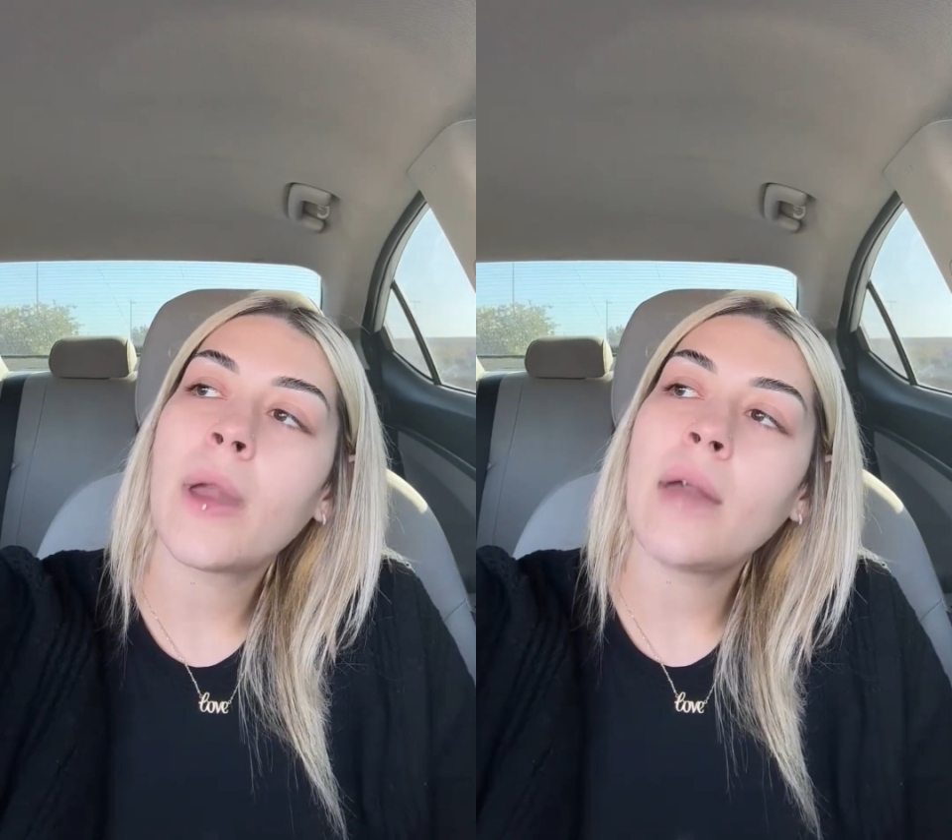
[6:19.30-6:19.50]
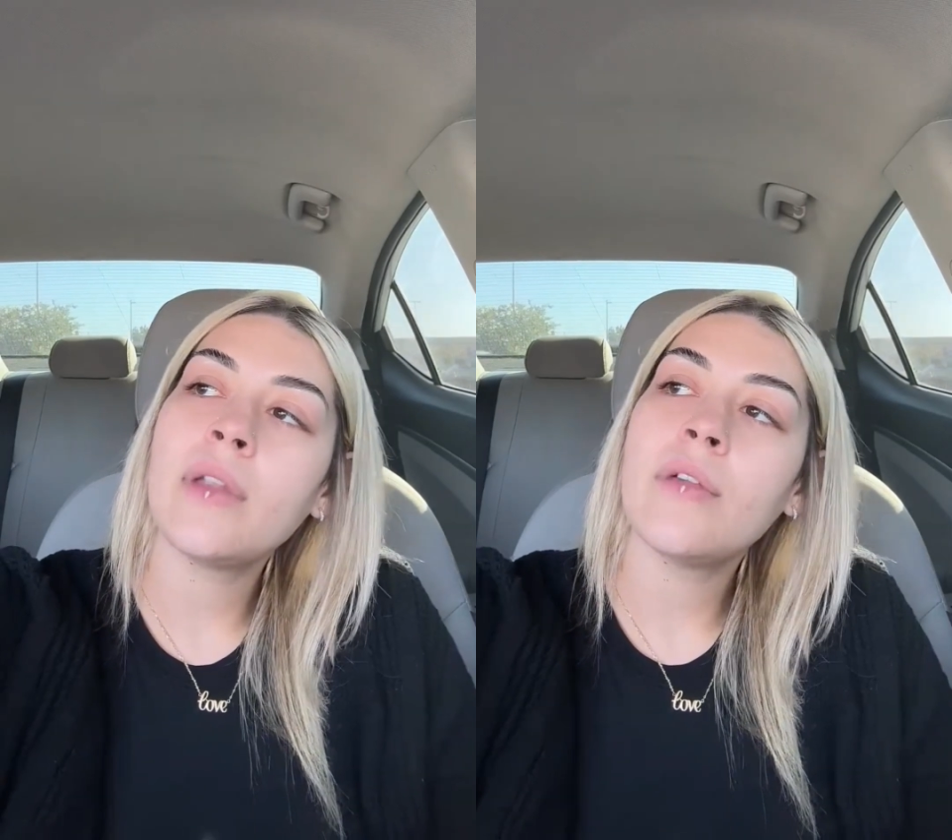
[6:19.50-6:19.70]

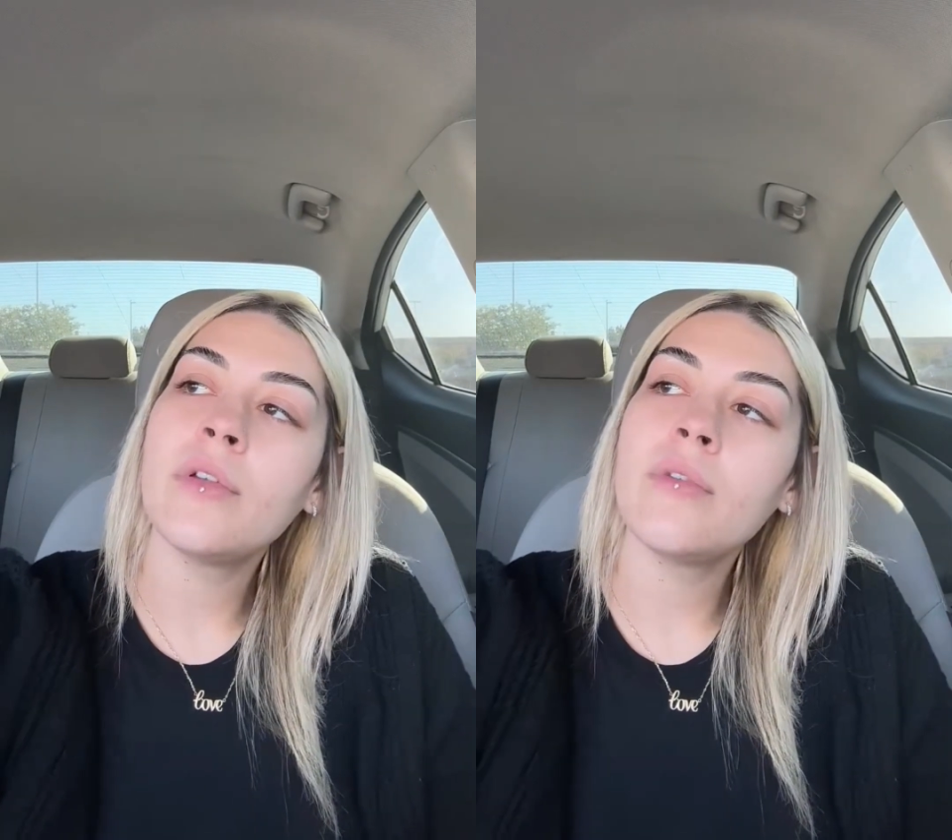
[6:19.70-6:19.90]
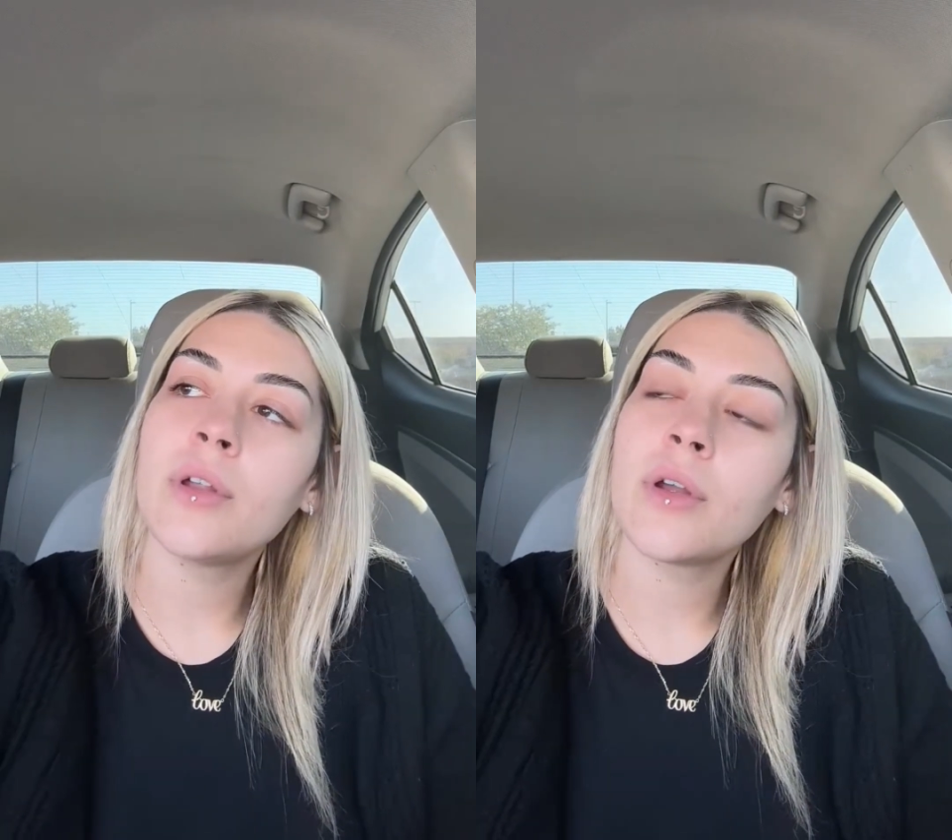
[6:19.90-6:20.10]
I've never
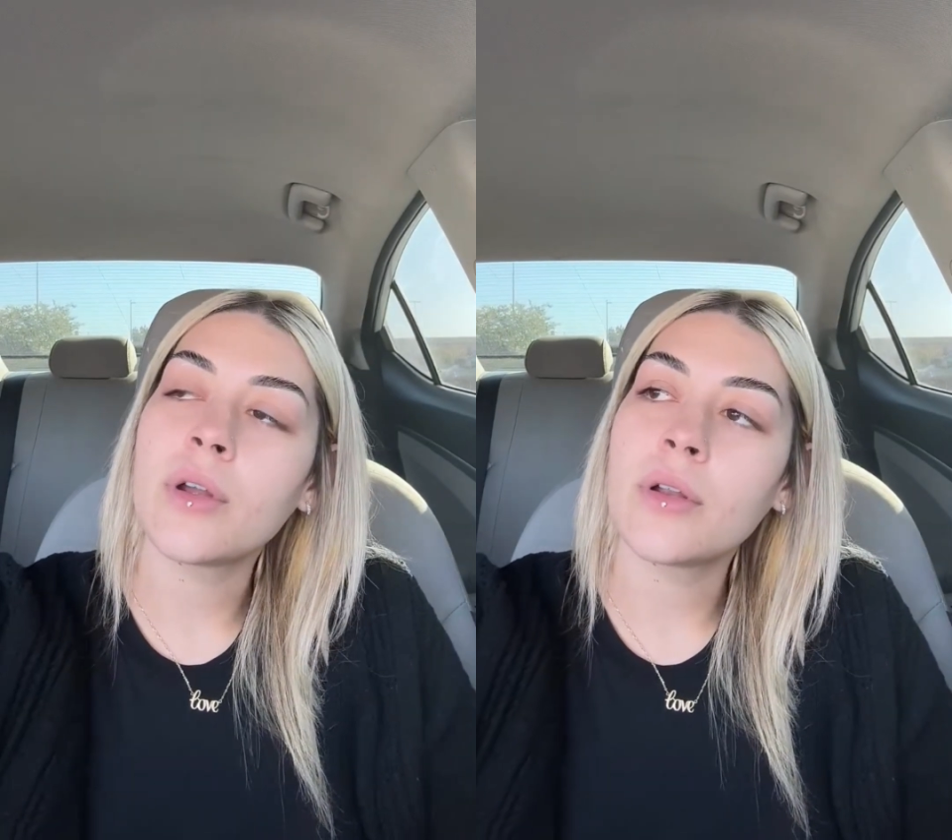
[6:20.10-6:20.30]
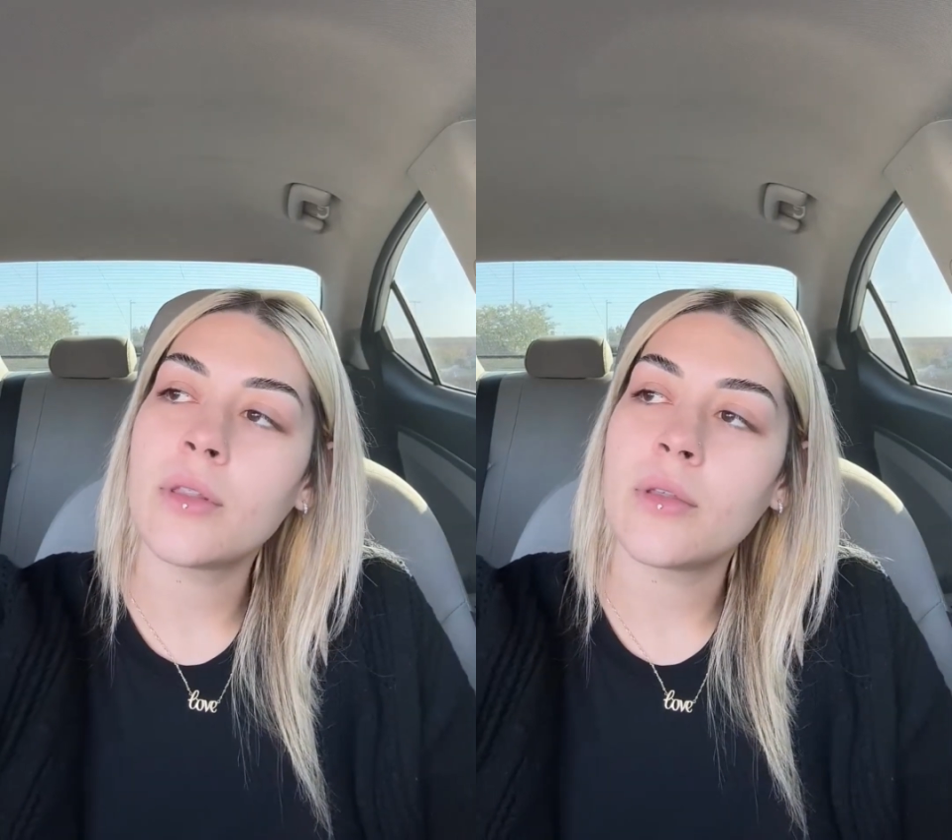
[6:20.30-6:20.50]
even
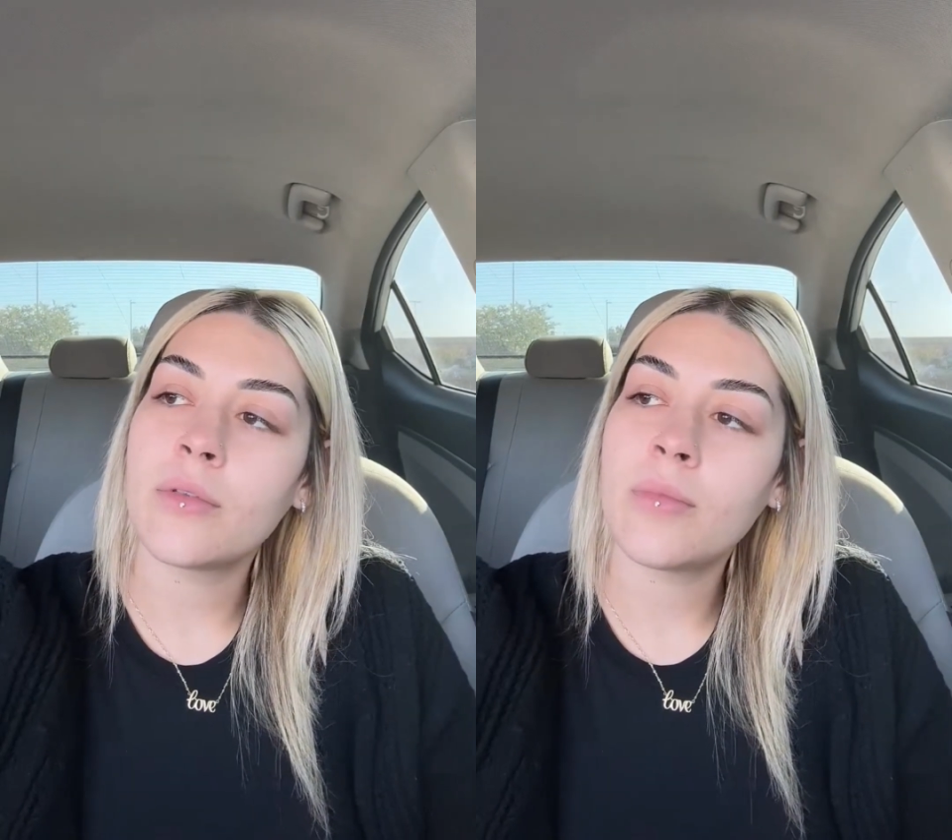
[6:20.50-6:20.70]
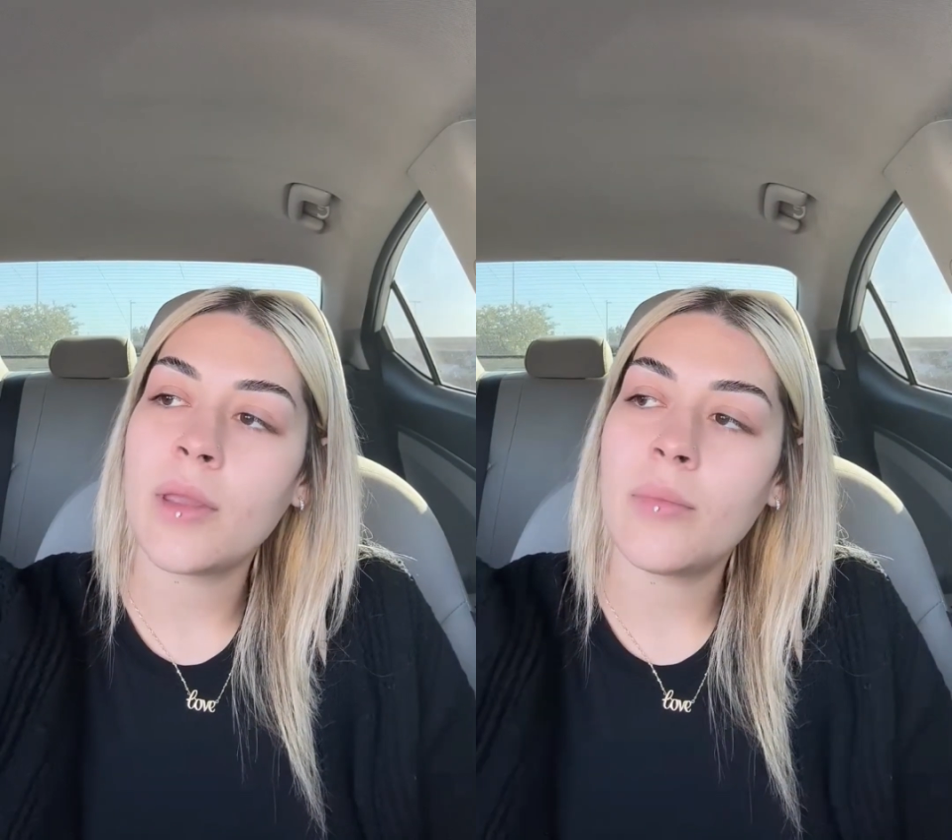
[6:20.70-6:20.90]
heard of
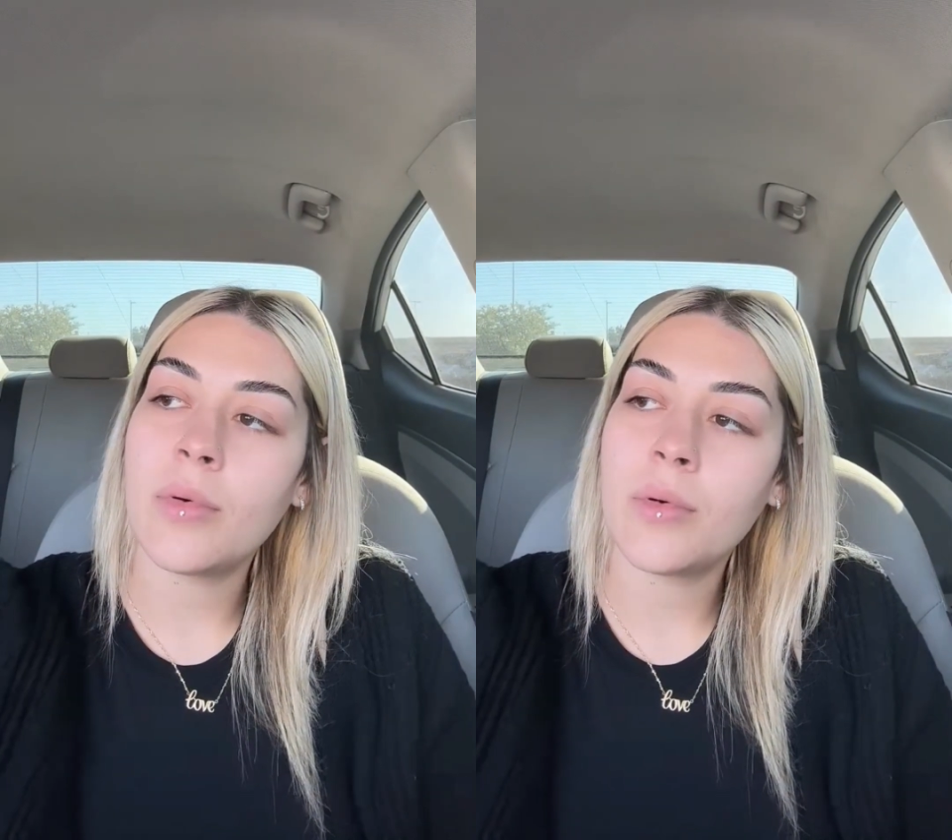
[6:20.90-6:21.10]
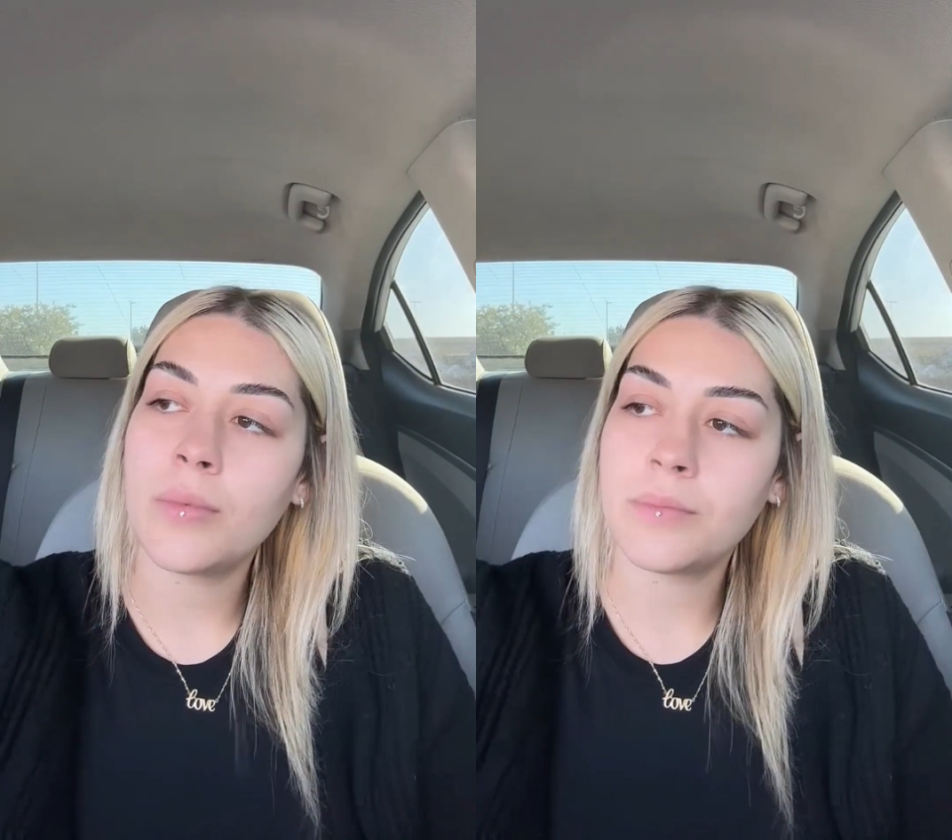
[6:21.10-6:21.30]
those
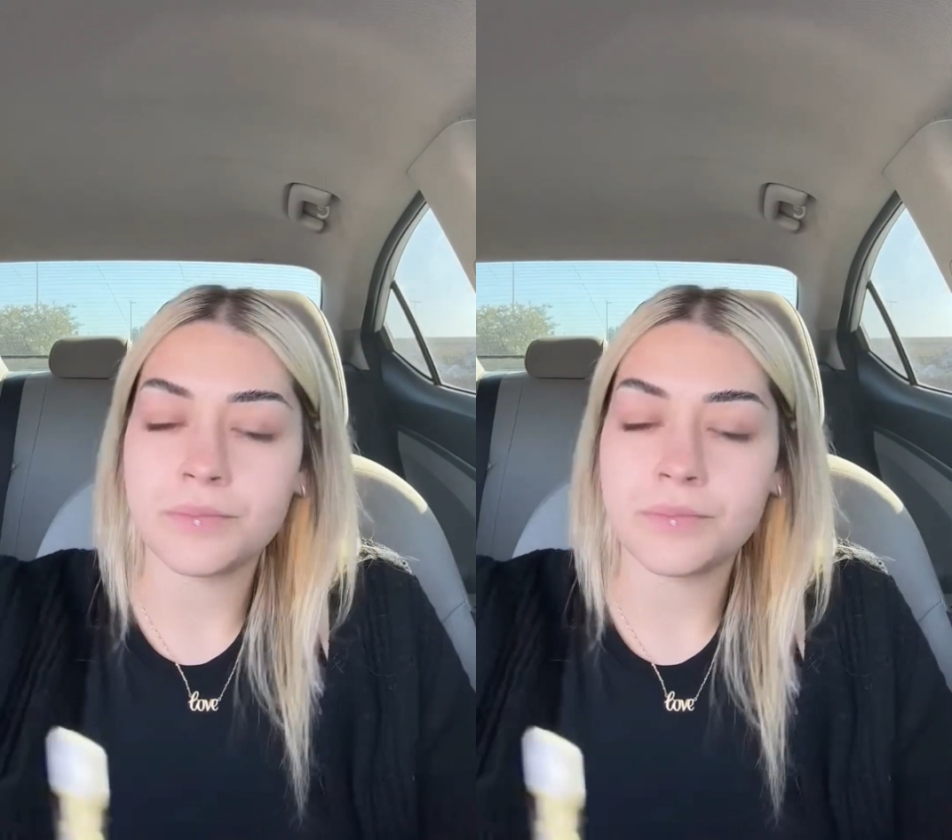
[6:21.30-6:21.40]
people.